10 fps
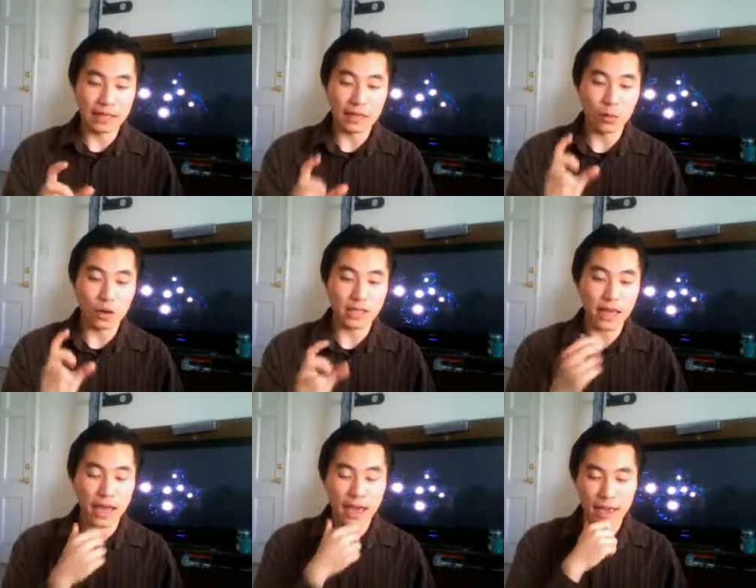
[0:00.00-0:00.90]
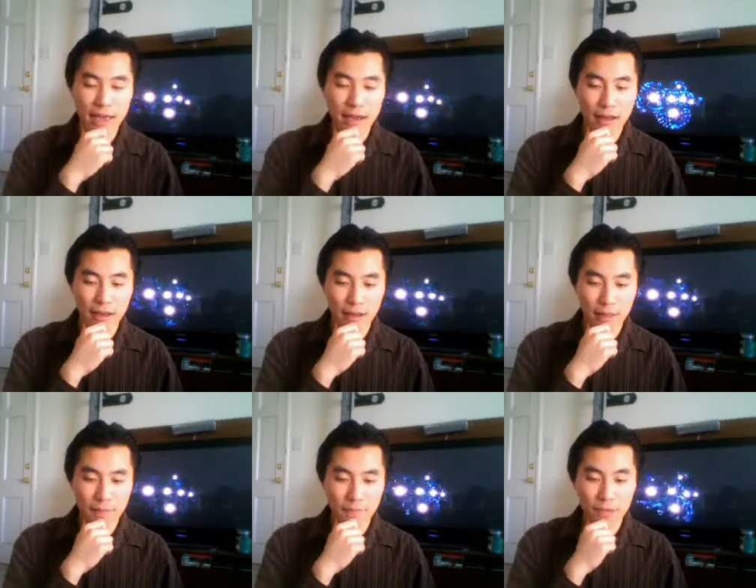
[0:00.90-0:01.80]
it was
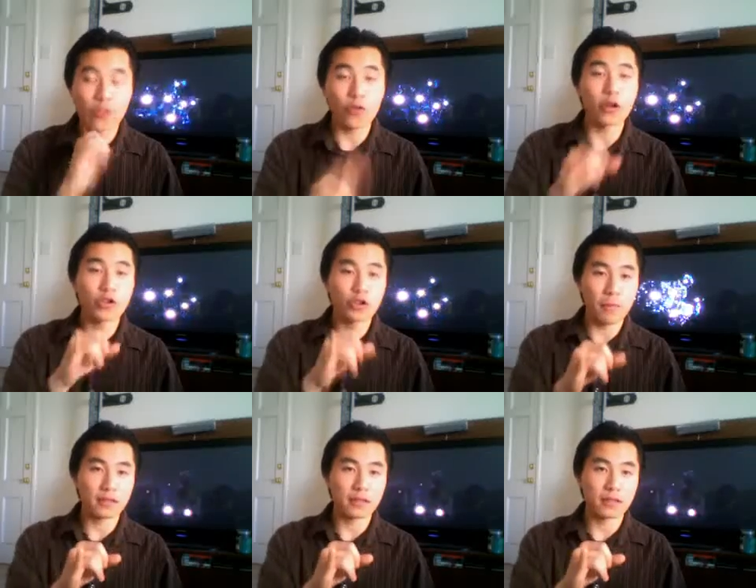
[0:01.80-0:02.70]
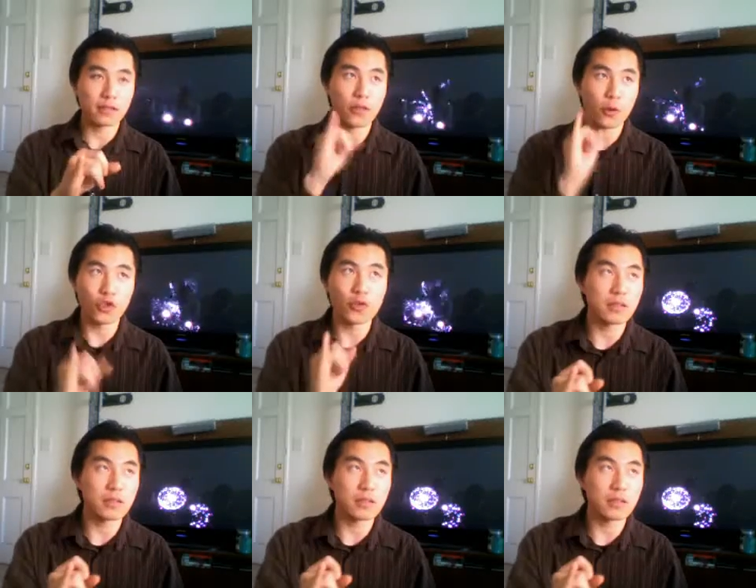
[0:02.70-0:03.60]
a 32 megs,
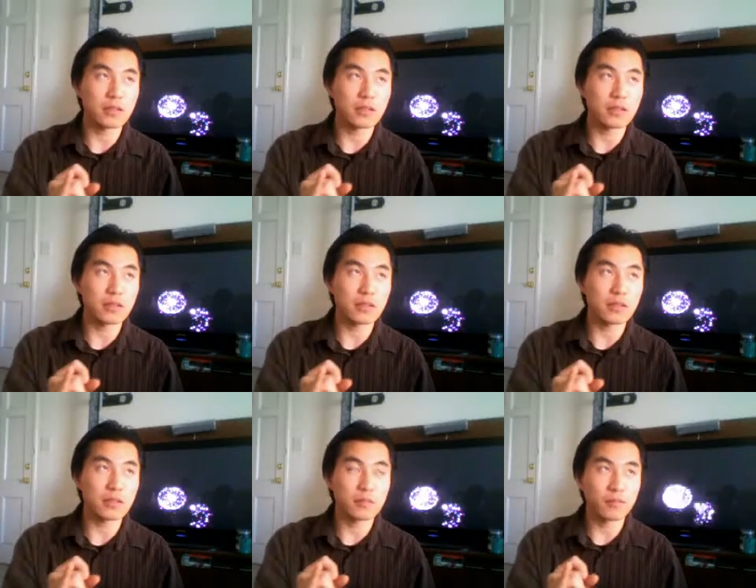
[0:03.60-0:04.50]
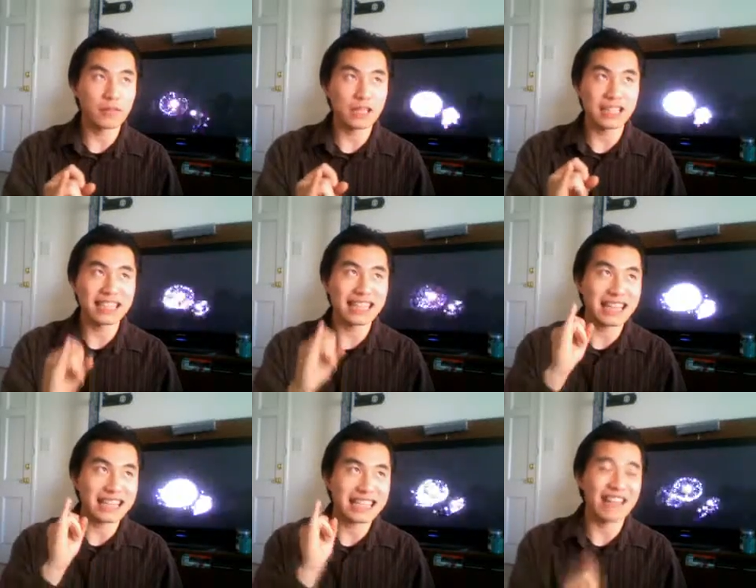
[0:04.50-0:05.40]
and it costed me
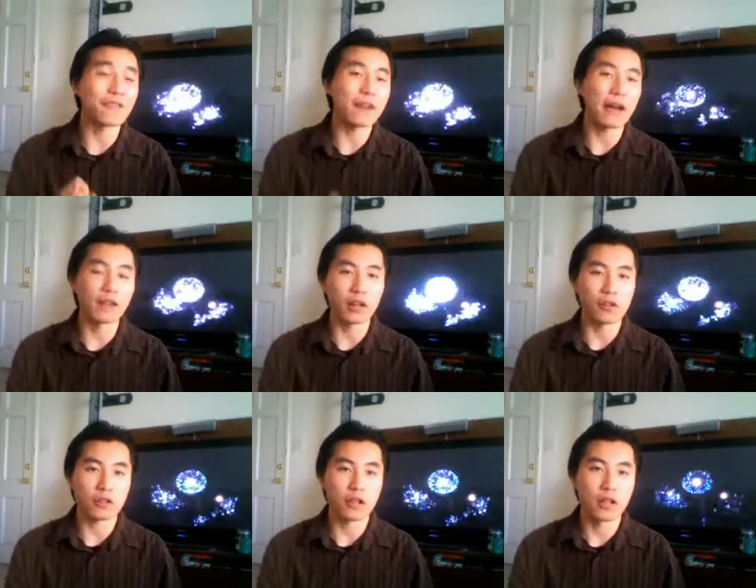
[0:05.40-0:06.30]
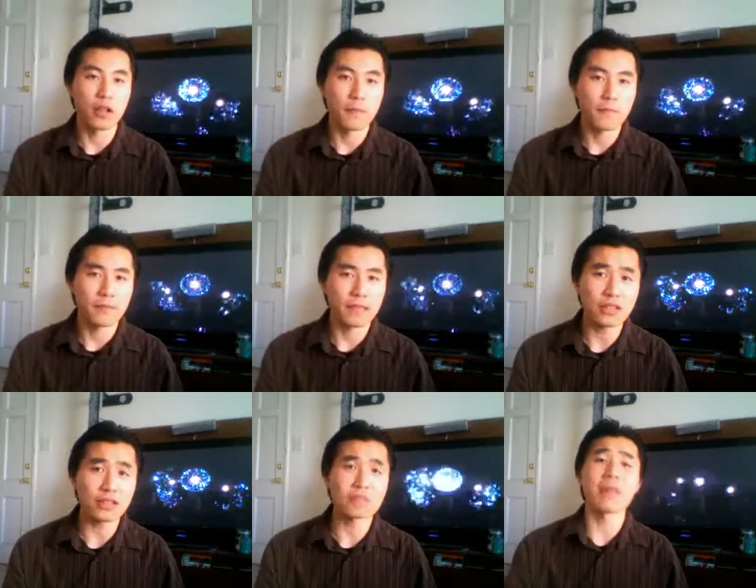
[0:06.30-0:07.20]
$75.
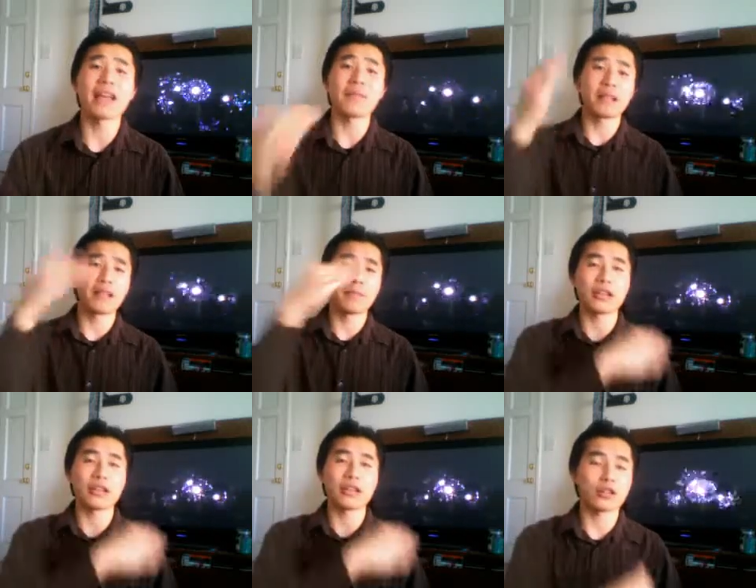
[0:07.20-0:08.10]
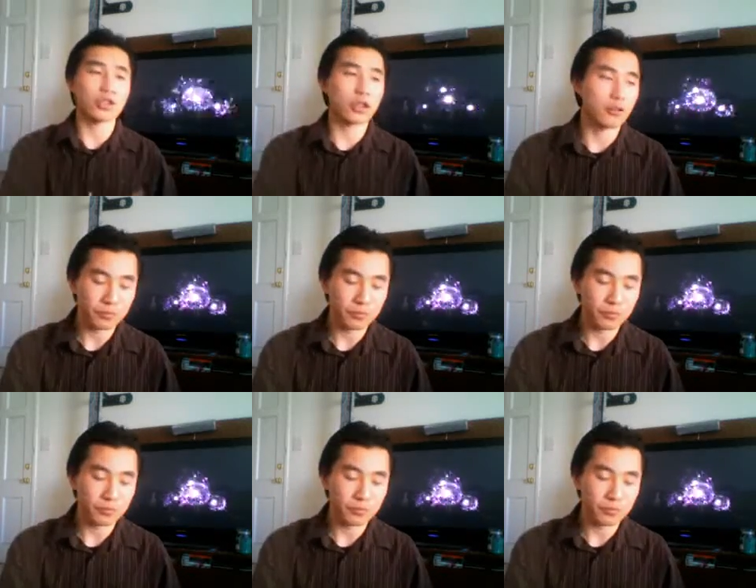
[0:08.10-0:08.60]
This is many years ago.